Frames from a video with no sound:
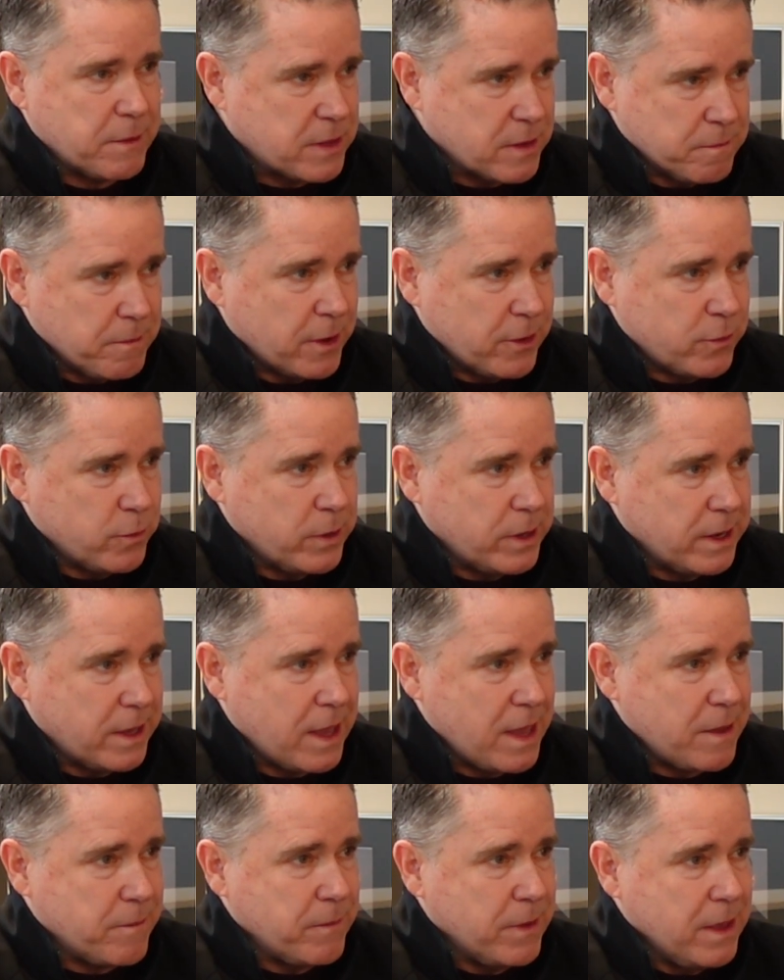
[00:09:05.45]
It's a must-win
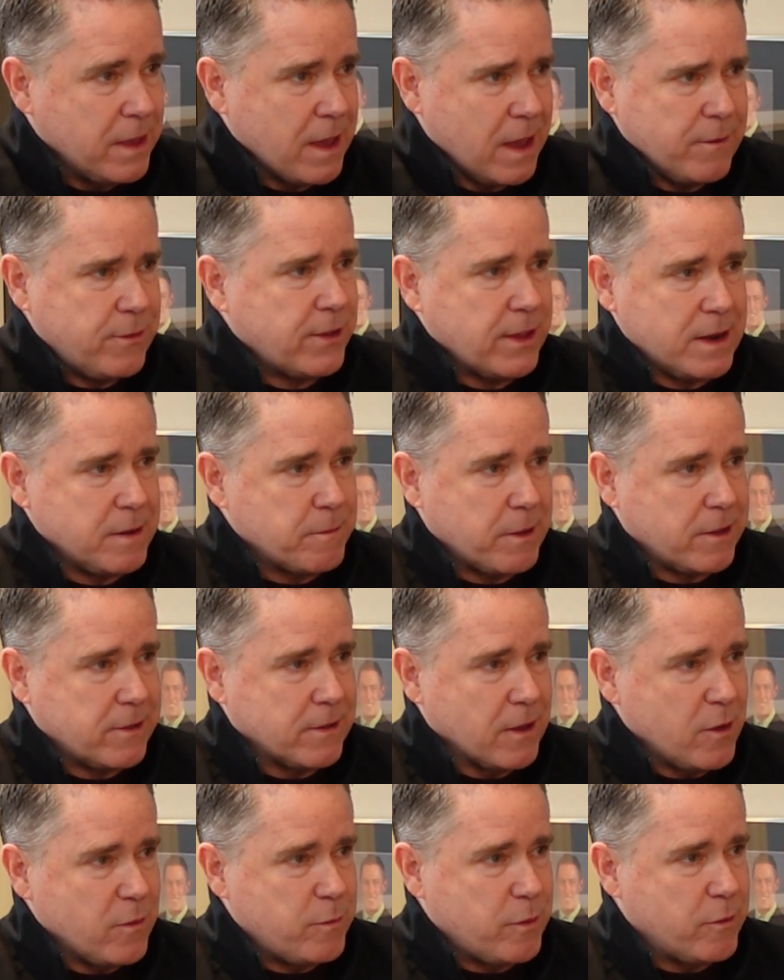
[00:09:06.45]
game. I've said it
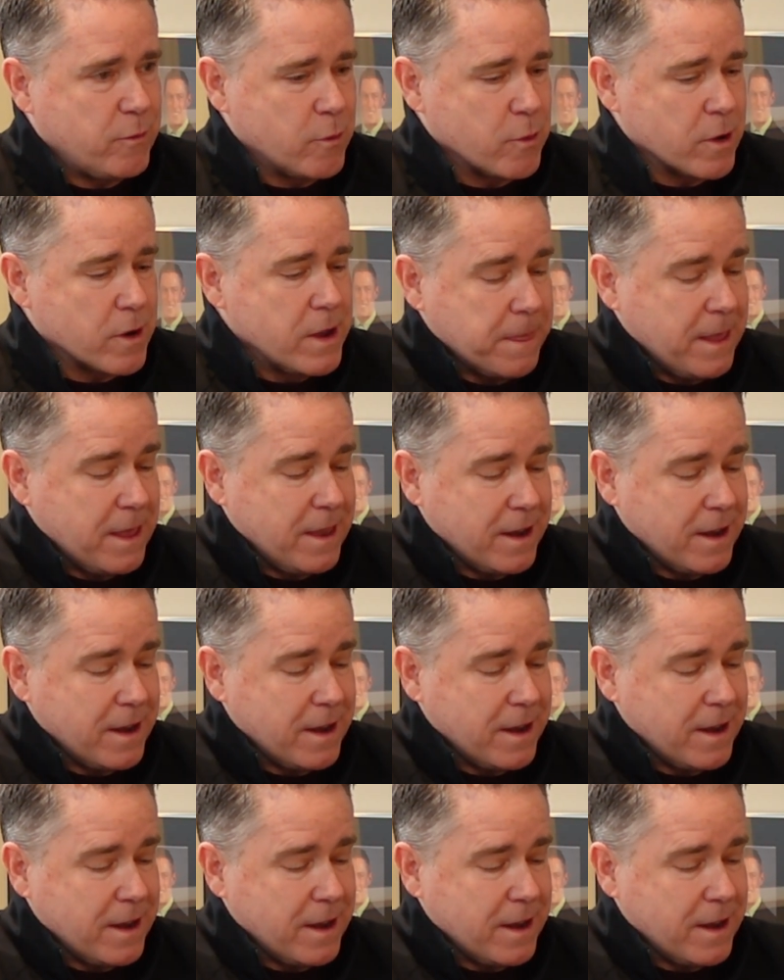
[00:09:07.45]
myself before.